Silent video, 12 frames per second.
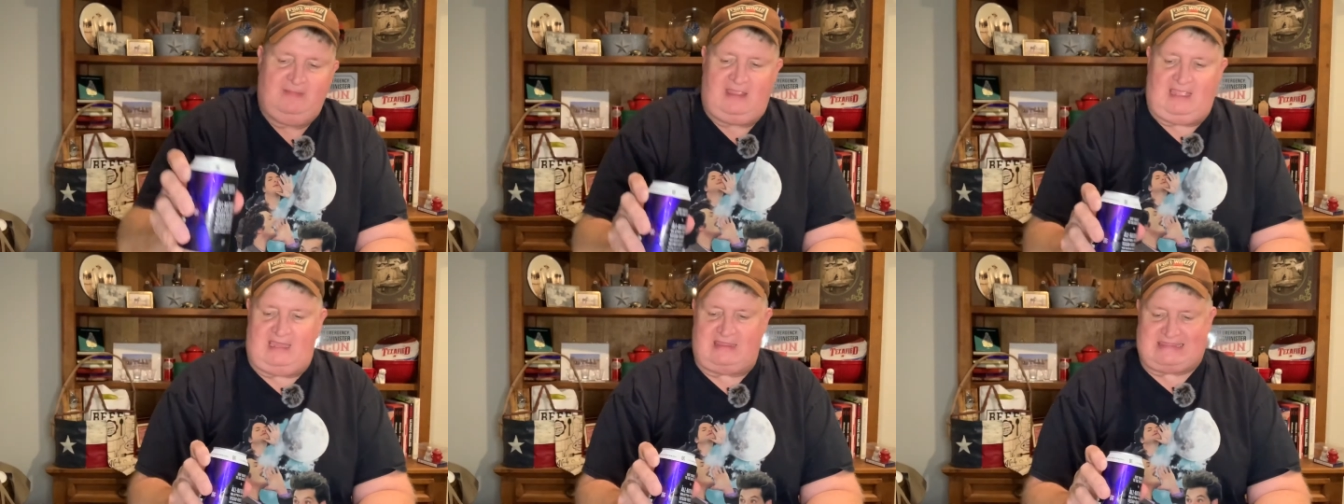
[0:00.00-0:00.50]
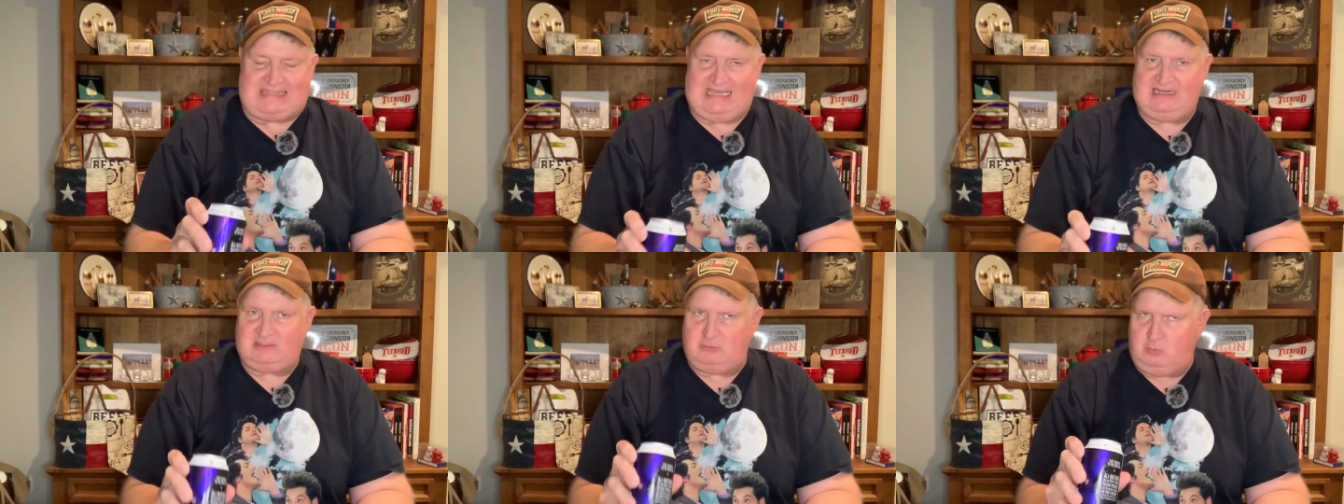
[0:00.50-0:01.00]
And that
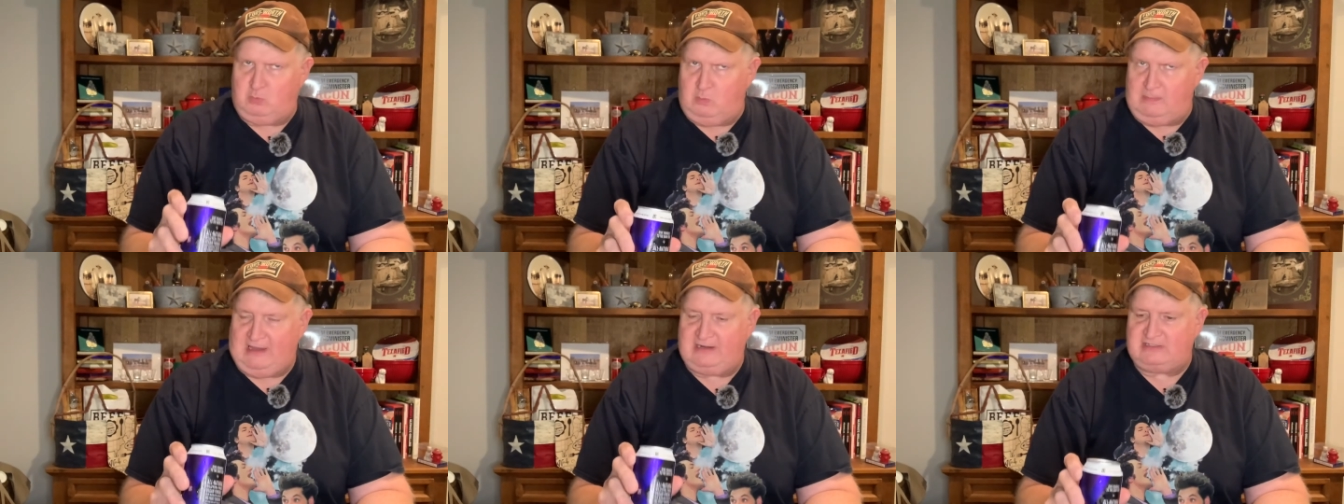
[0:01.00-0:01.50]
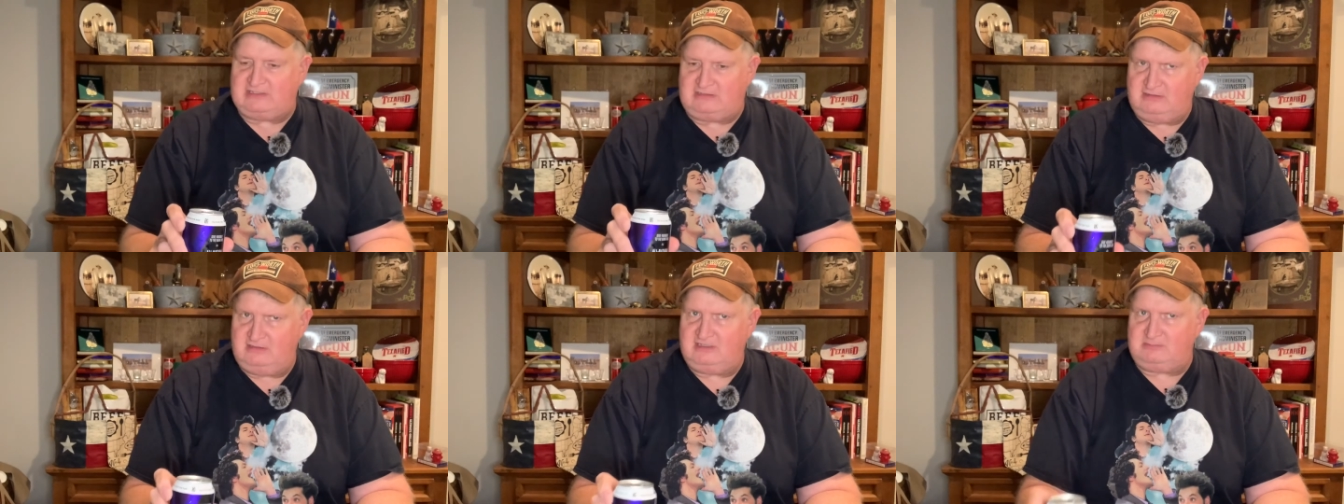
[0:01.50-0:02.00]
is about as
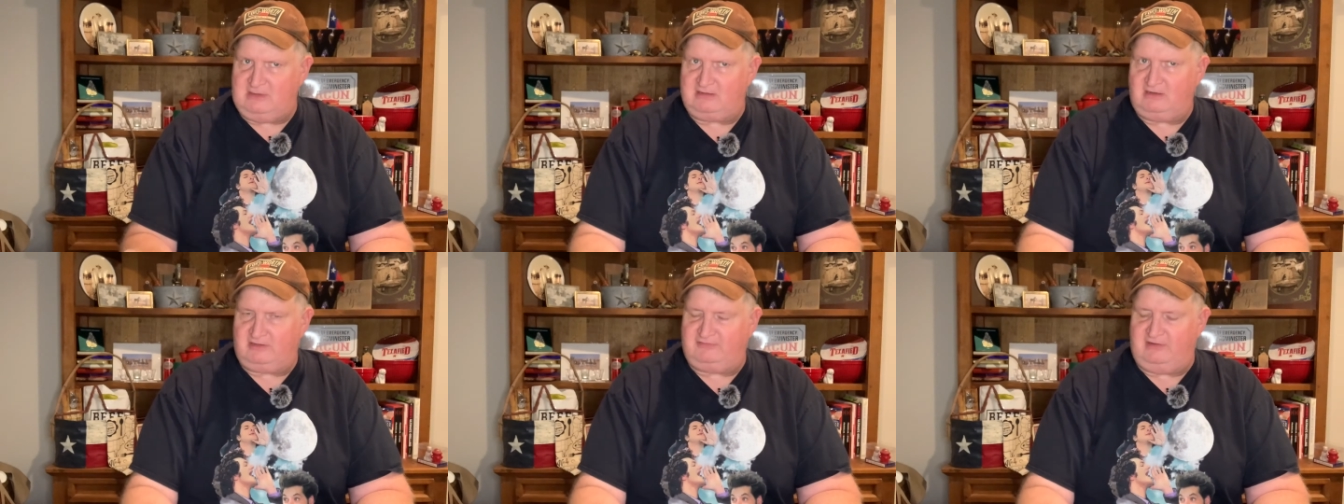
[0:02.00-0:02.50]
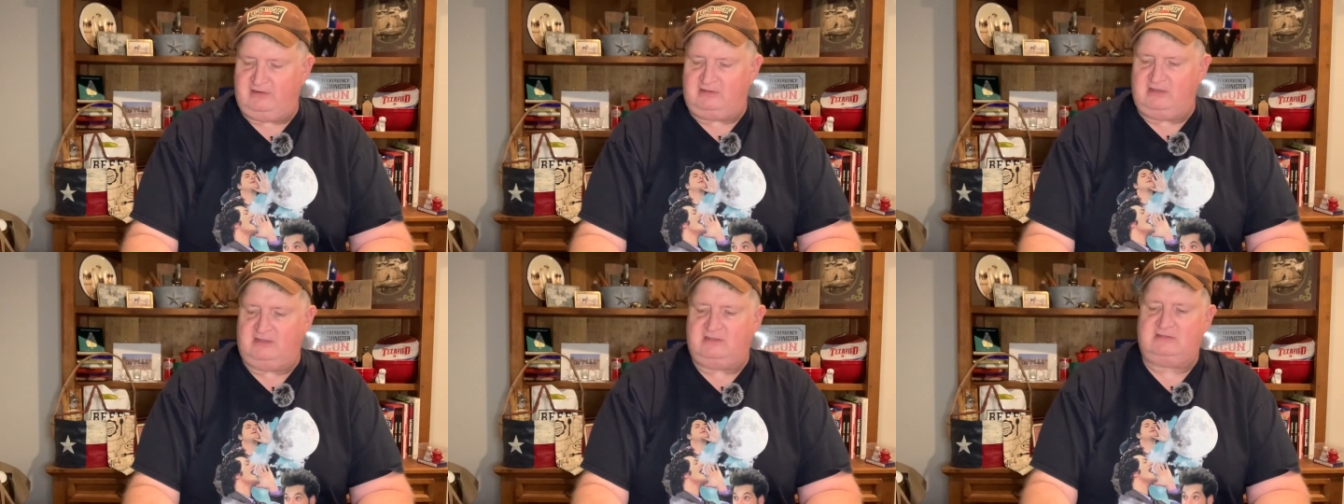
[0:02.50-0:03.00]
good as my Darth Vader
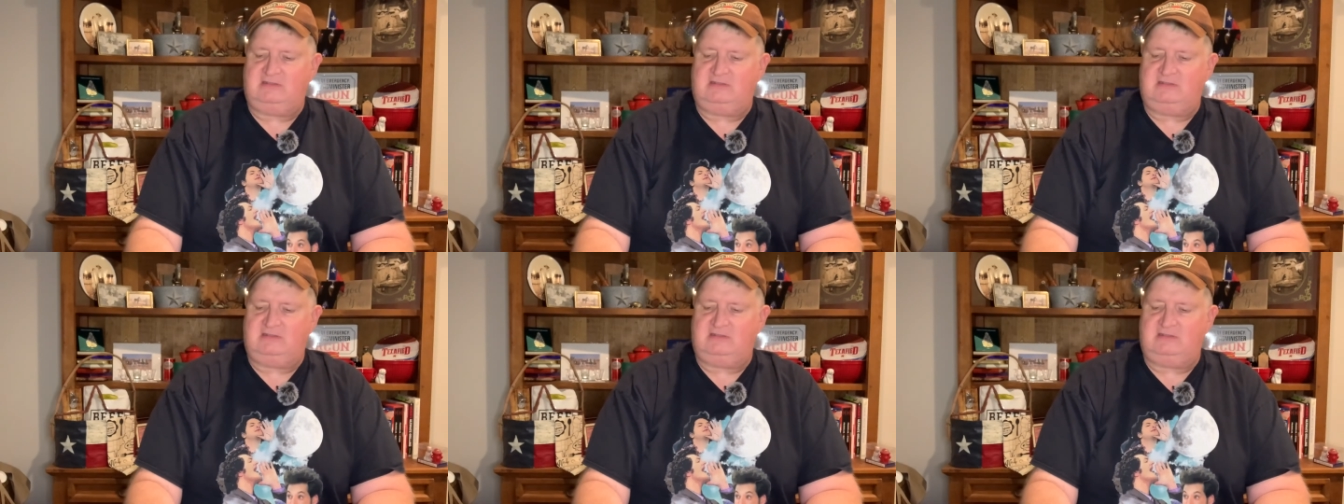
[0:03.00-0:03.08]
does.